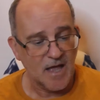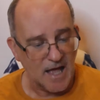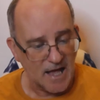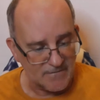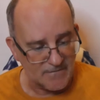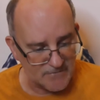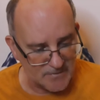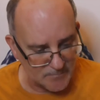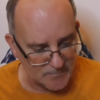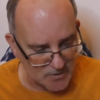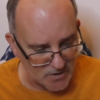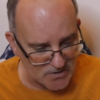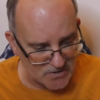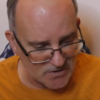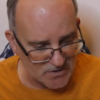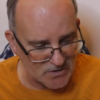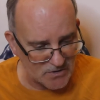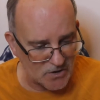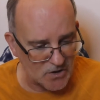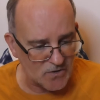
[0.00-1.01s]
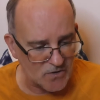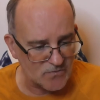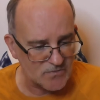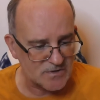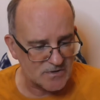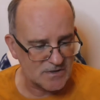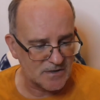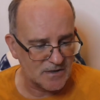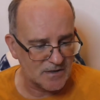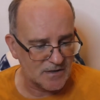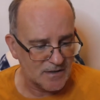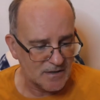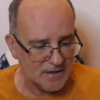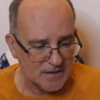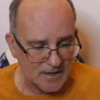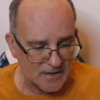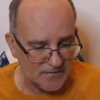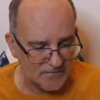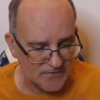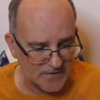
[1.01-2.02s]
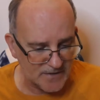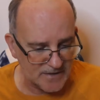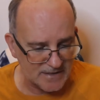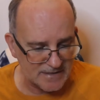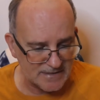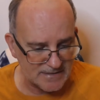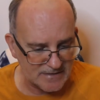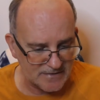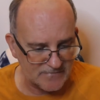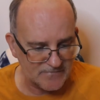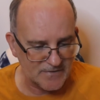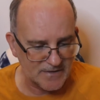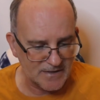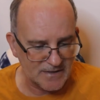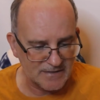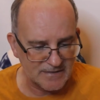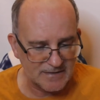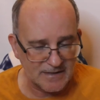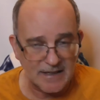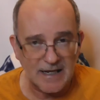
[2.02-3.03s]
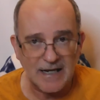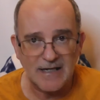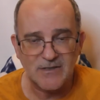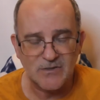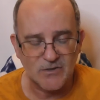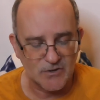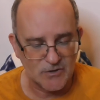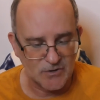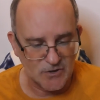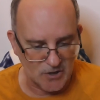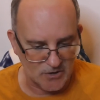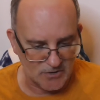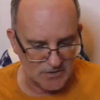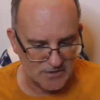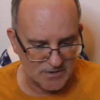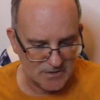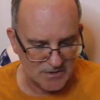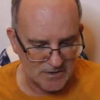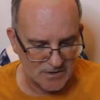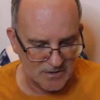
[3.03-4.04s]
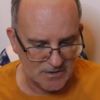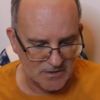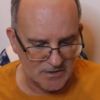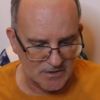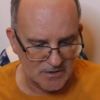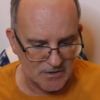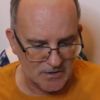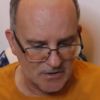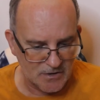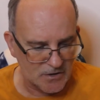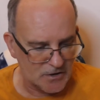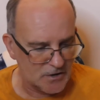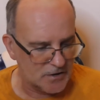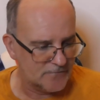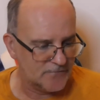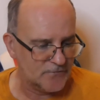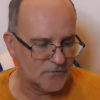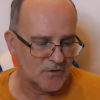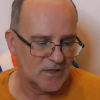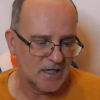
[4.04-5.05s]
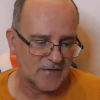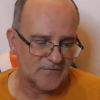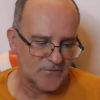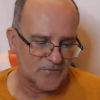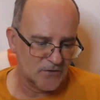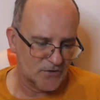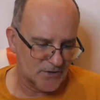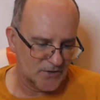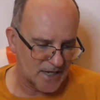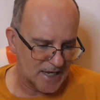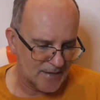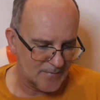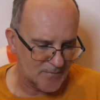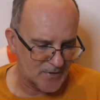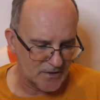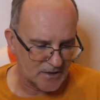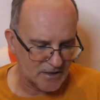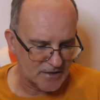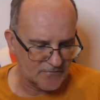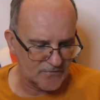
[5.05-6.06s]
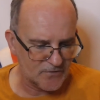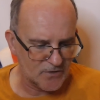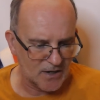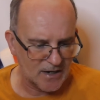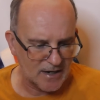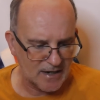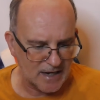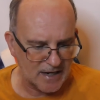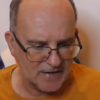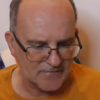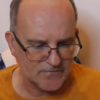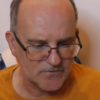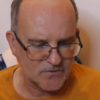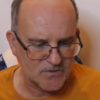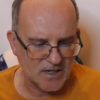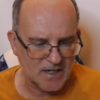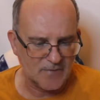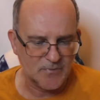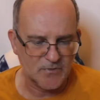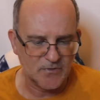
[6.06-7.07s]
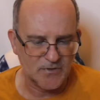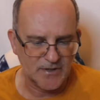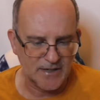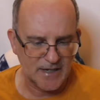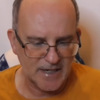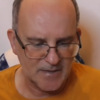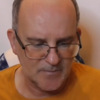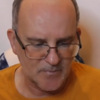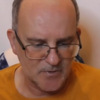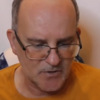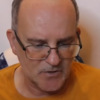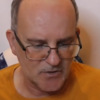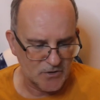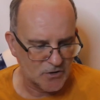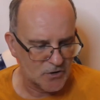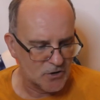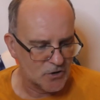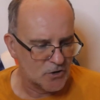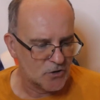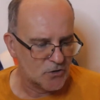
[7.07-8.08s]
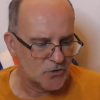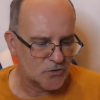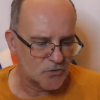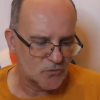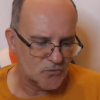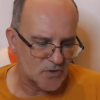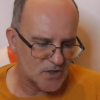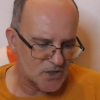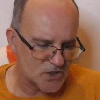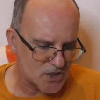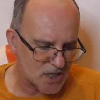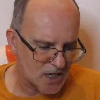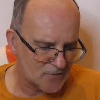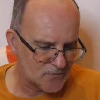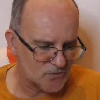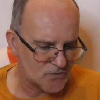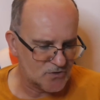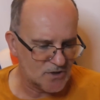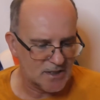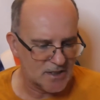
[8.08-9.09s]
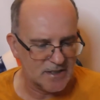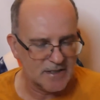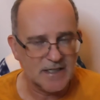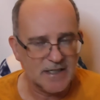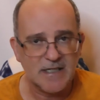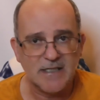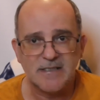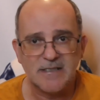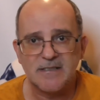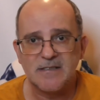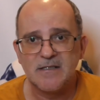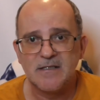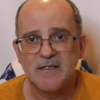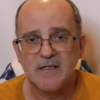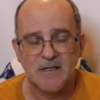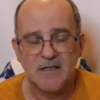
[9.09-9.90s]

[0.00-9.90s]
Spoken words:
Every person knows if he is living in the light or not. If you love your neighbor and give your life to help your neighbor, to reach out to their needs,